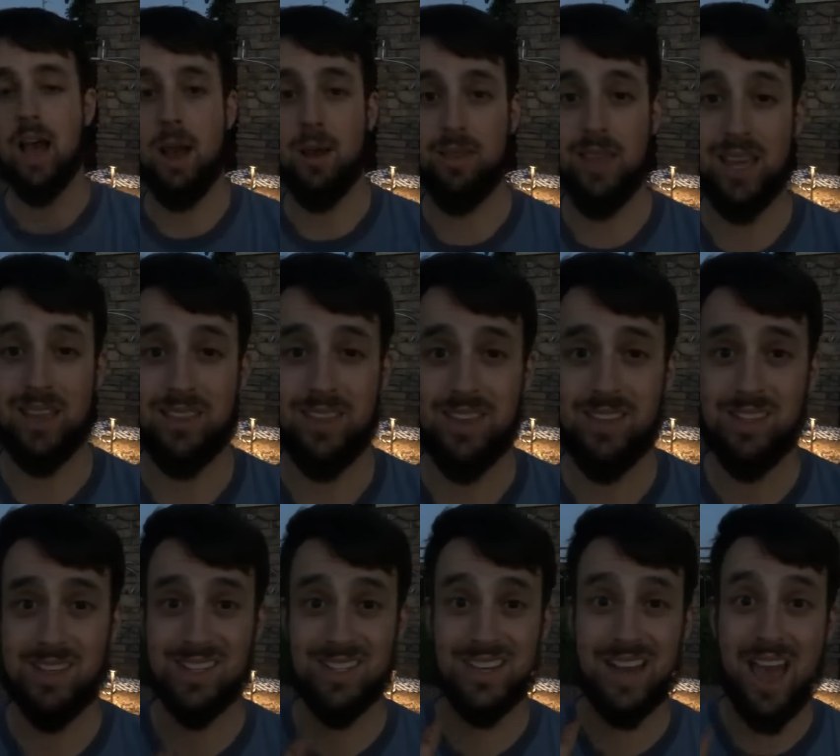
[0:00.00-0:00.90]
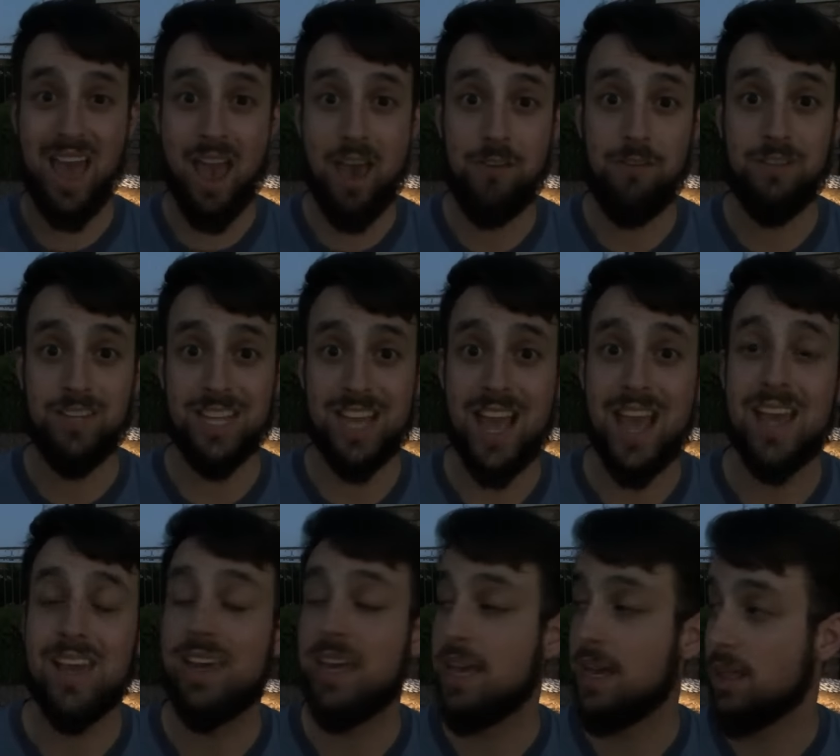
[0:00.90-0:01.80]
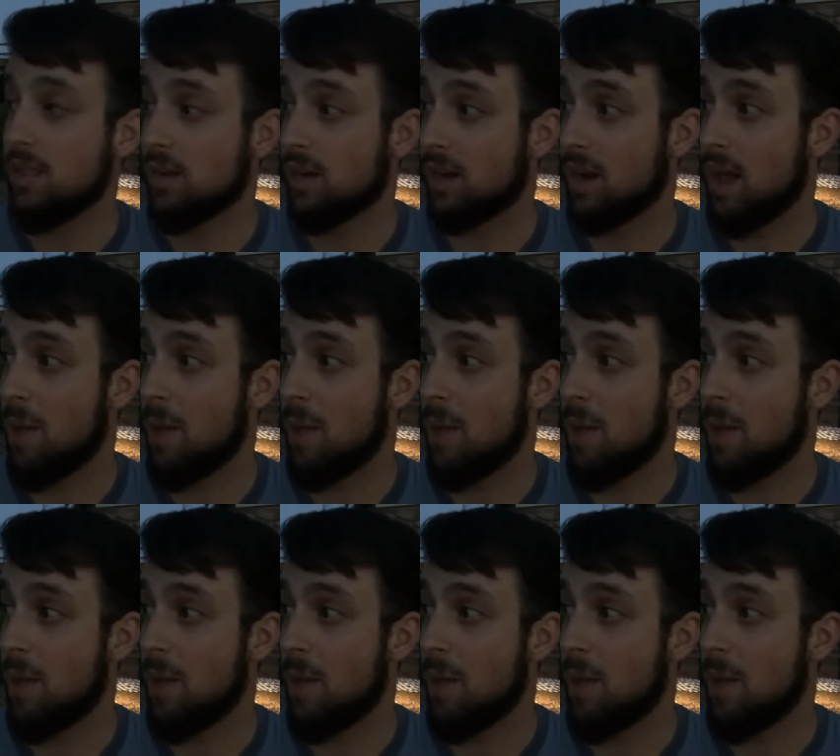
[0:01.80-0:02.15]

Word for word: like this is an FDA killer.